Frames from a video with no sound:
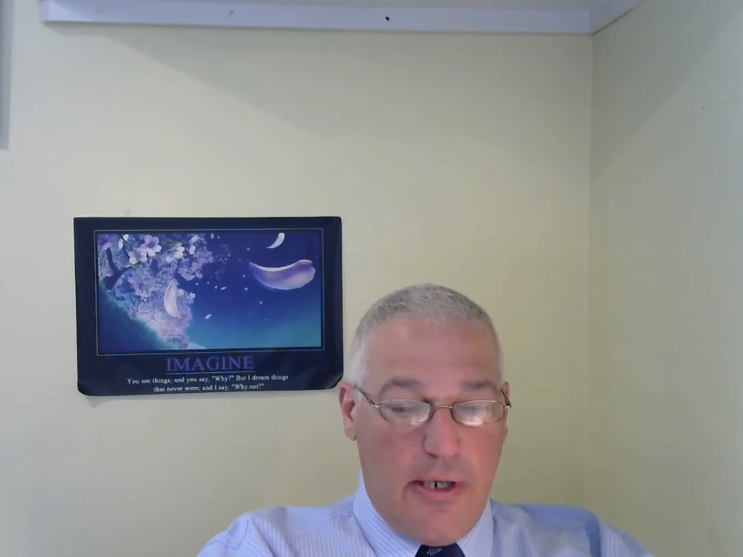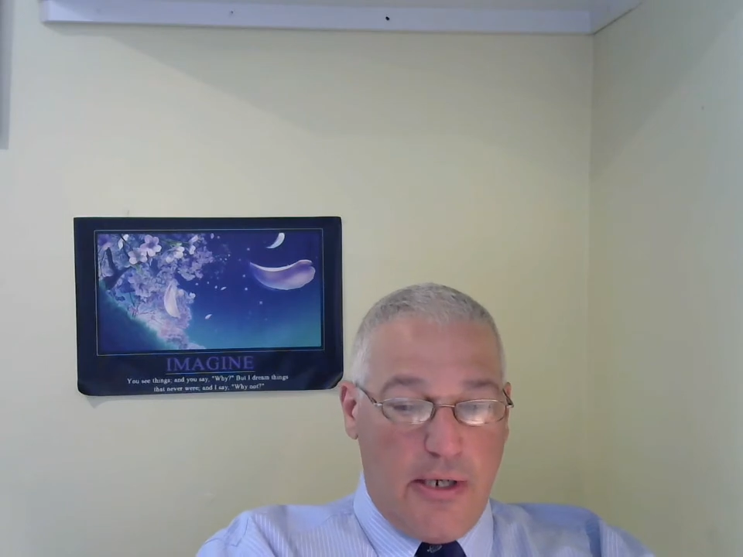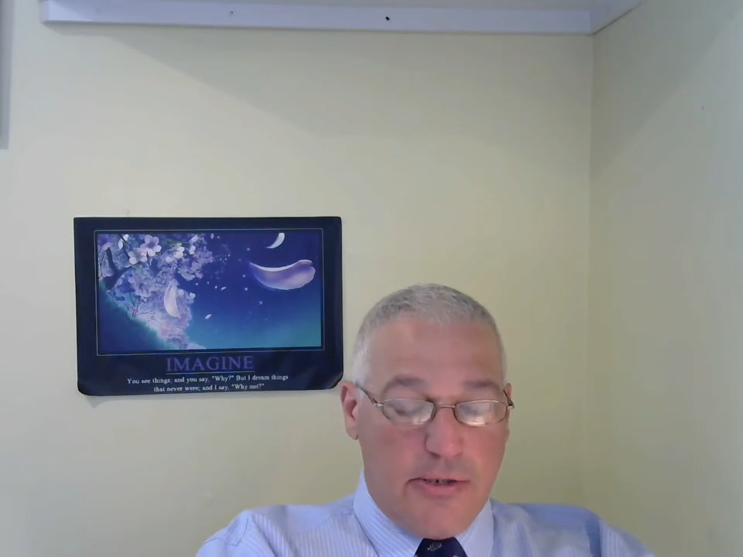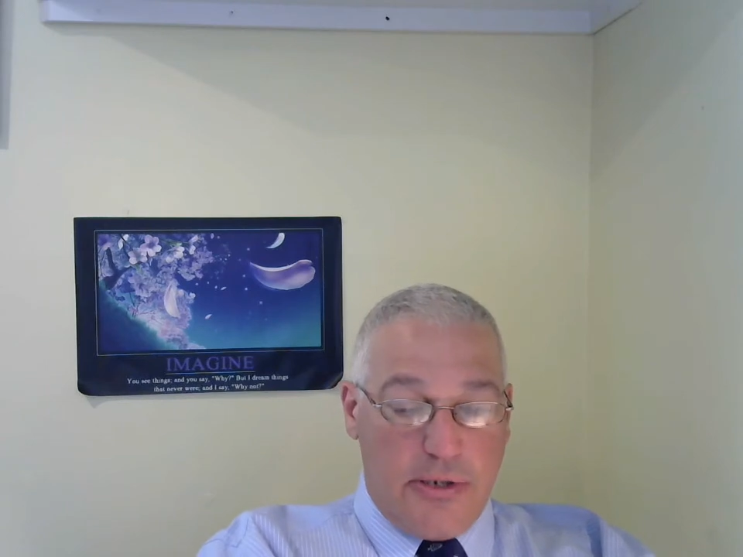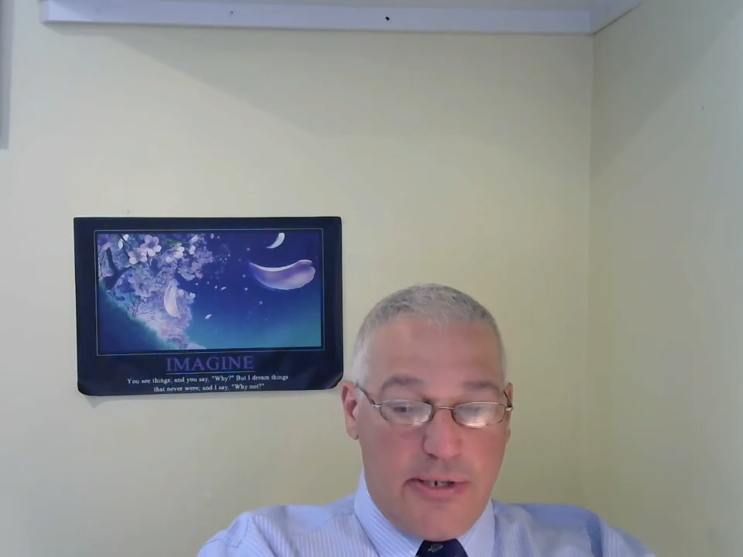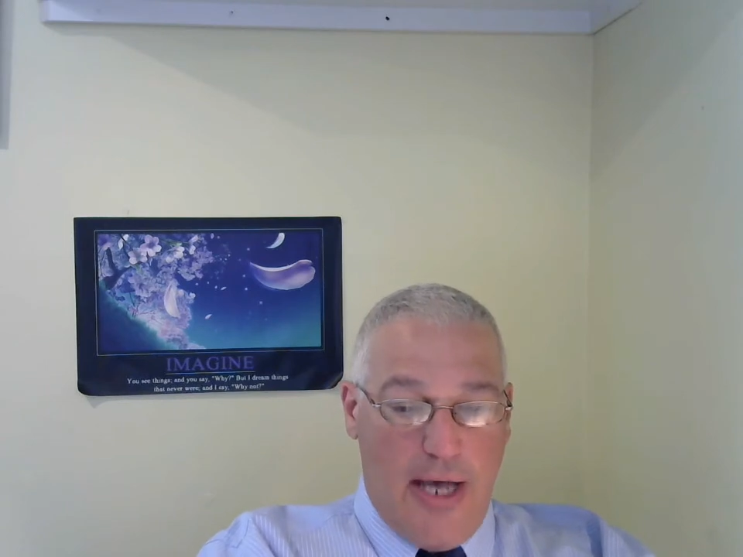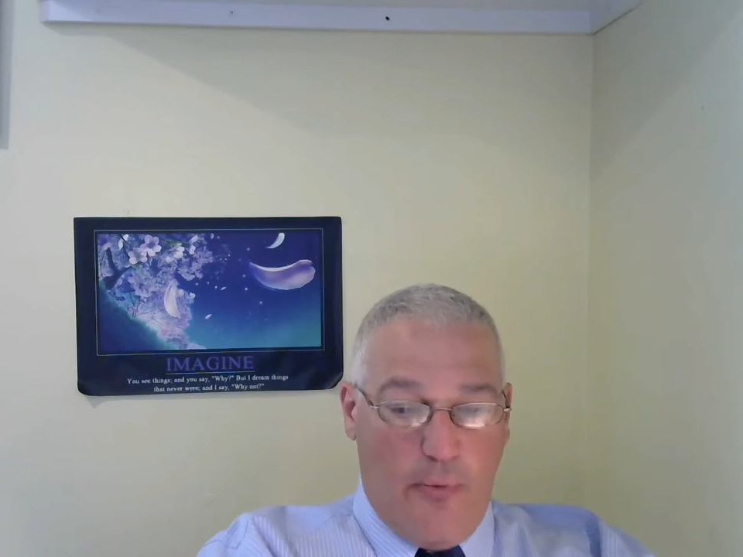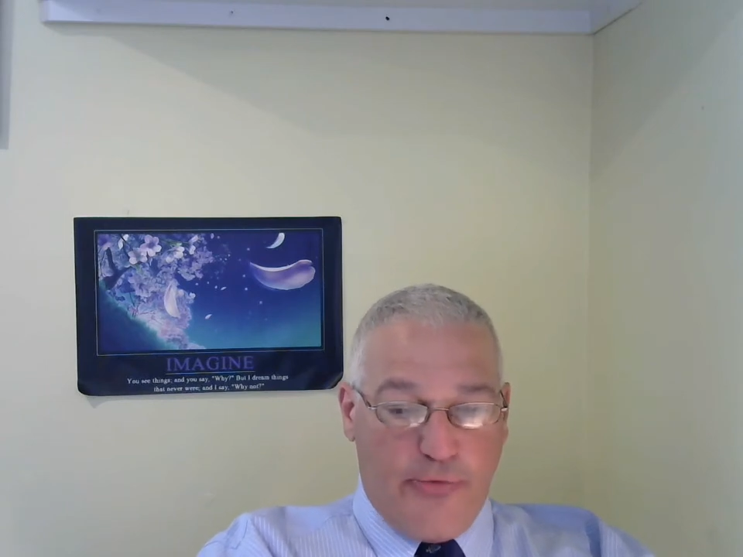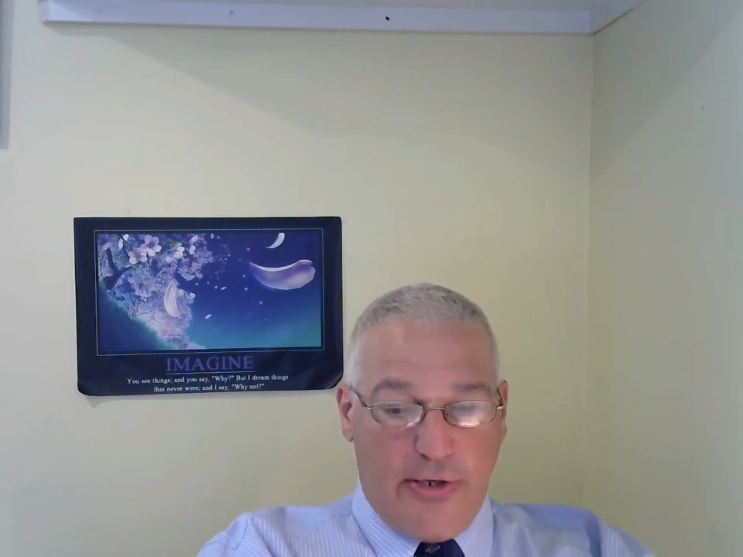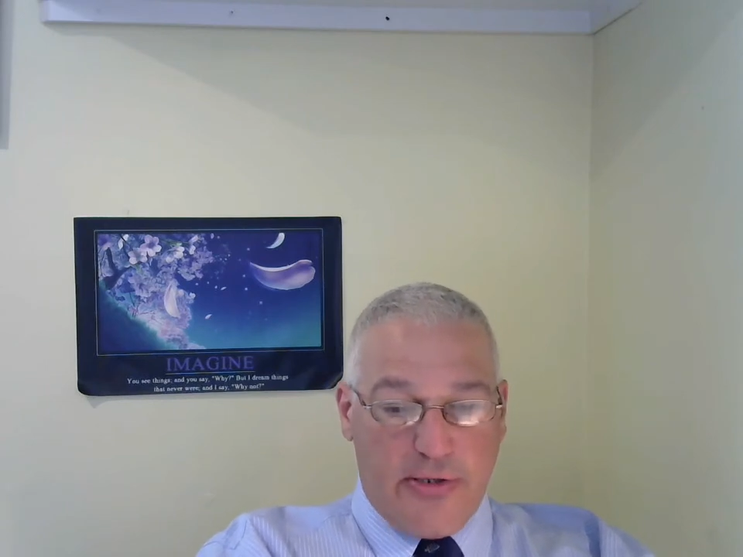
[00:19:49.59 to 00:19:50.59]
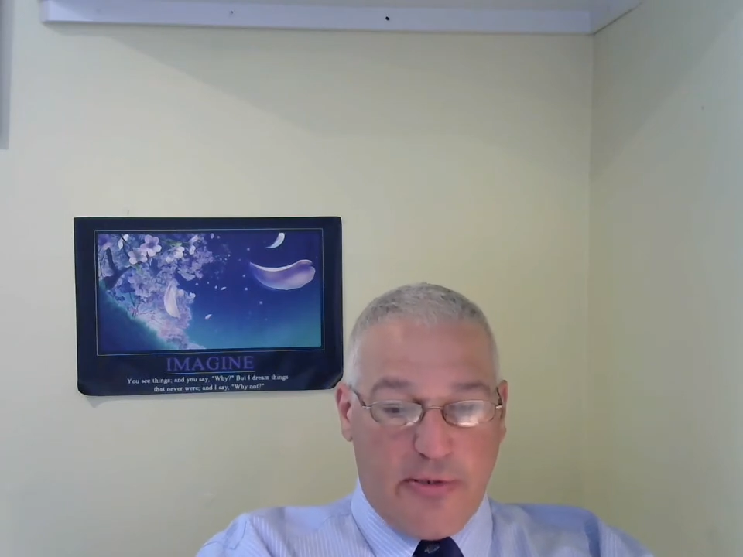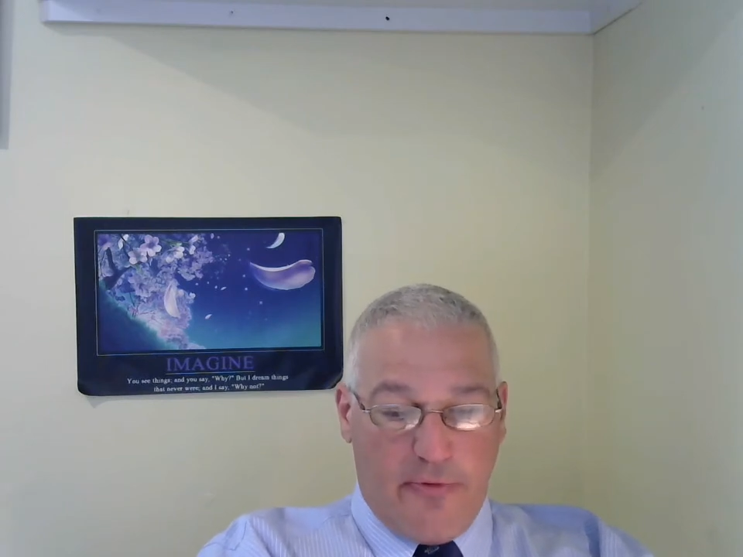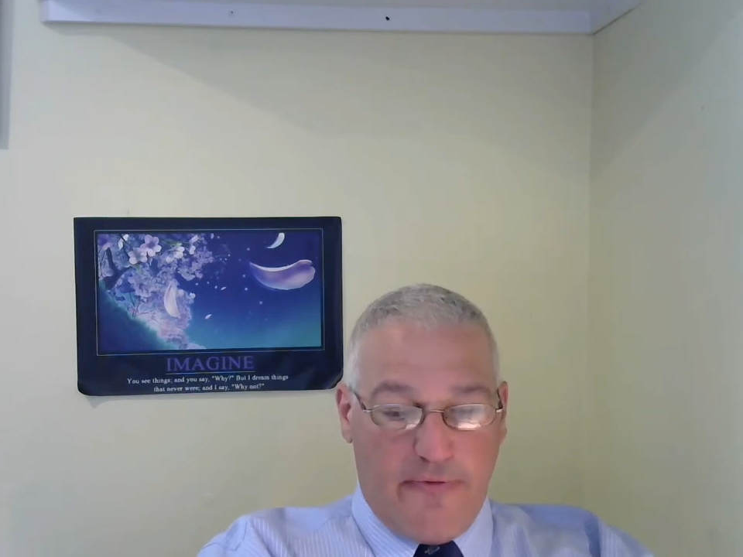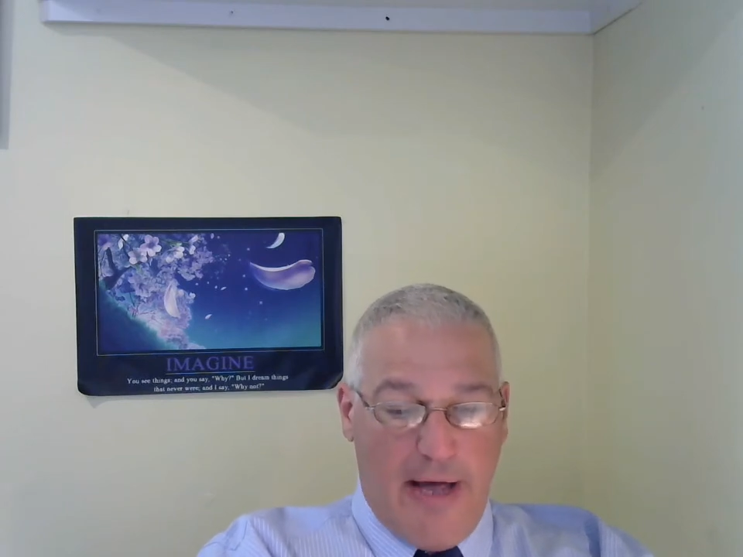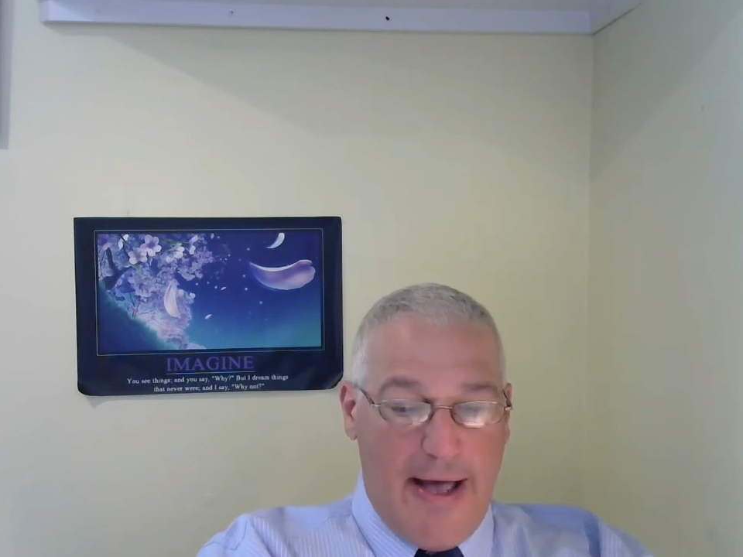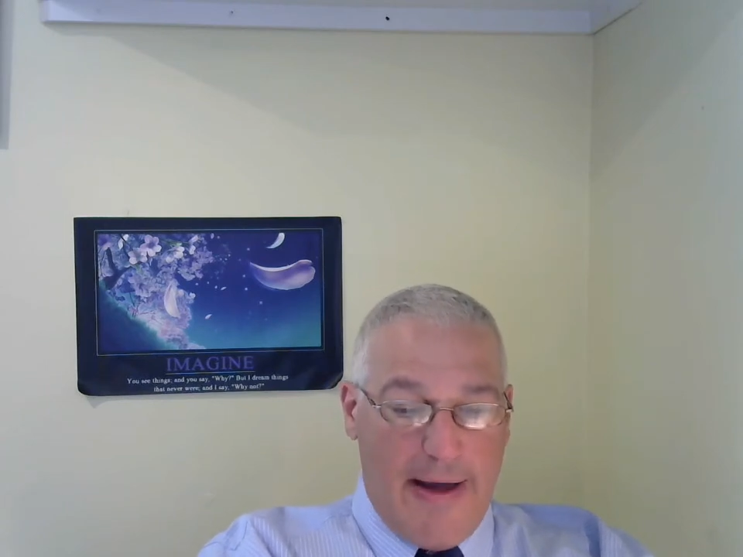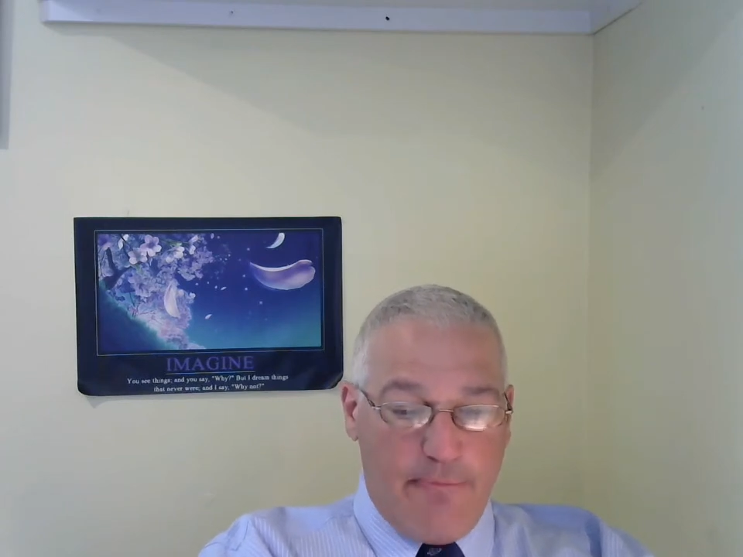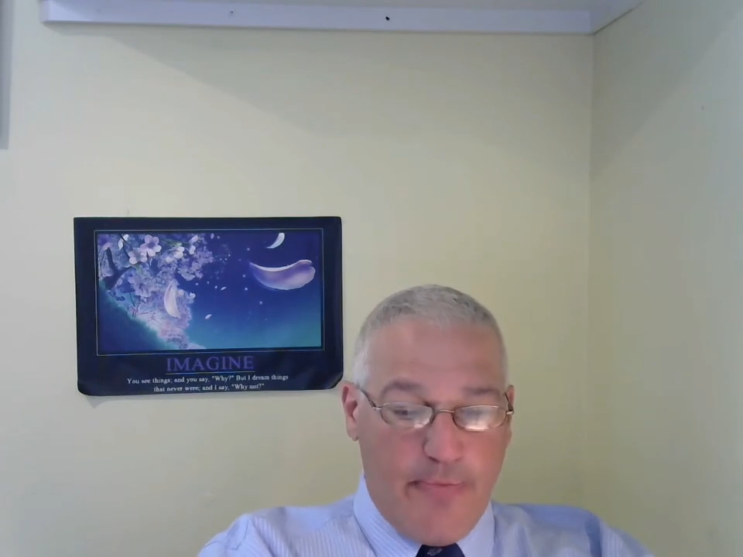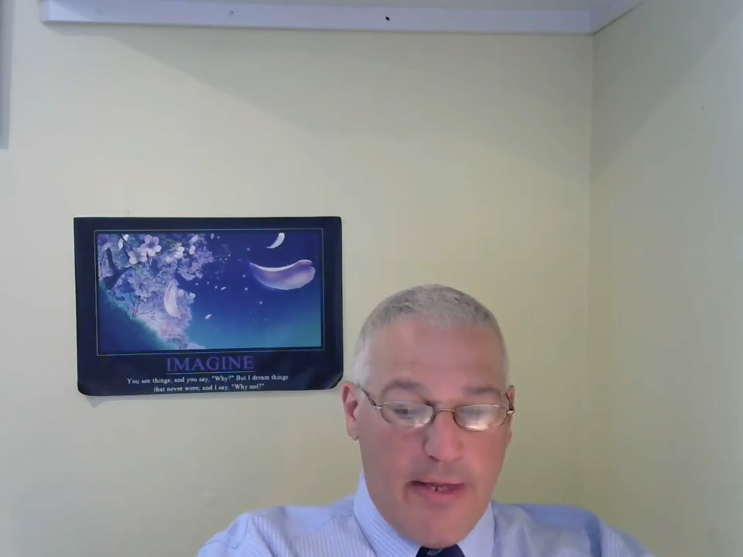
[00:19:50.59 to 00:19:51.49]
So this helps us to provide